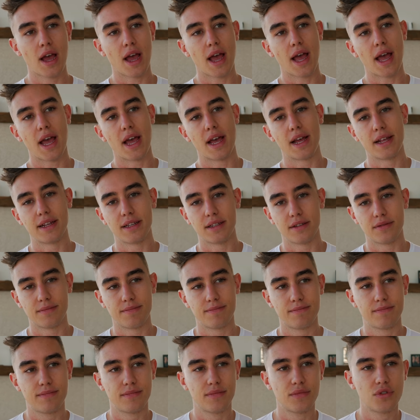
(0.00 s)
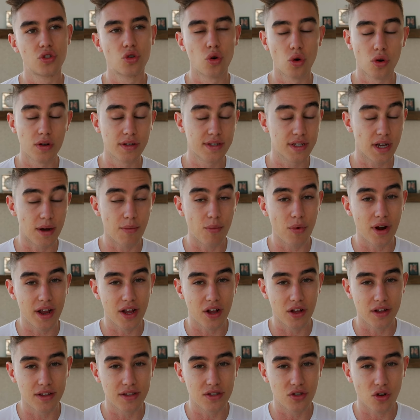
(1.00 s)
and took some
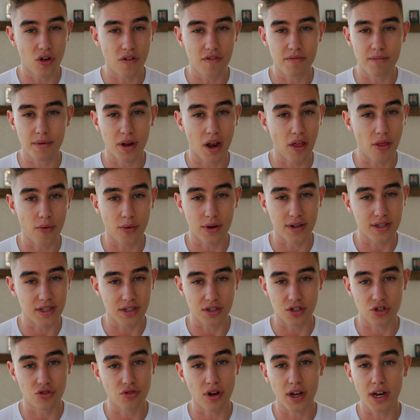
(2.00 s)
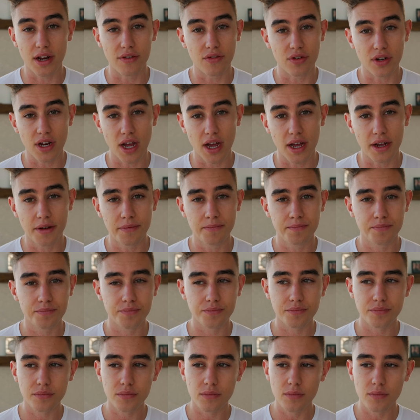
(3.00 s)
weekends off, but otherwise I just trained every day.